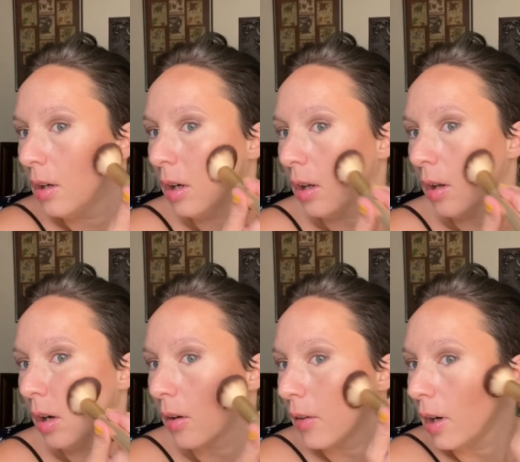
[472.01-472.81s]

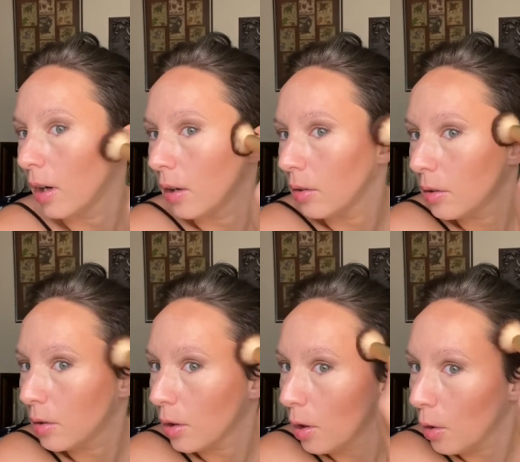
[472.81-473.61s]
along their
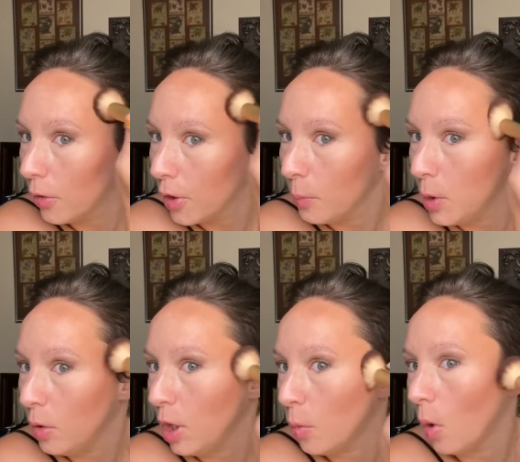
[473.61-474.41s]
Ulta
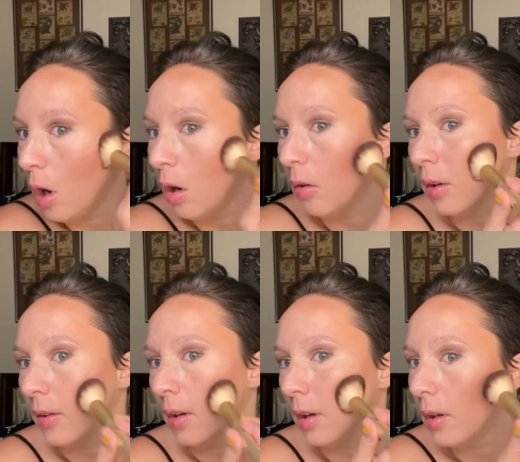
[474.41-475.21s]
beauty wall in
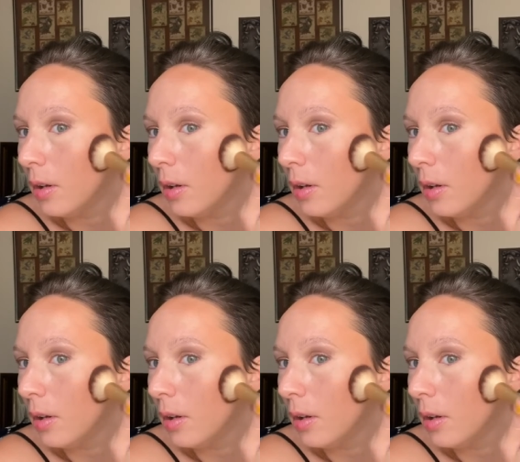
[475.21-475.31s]
the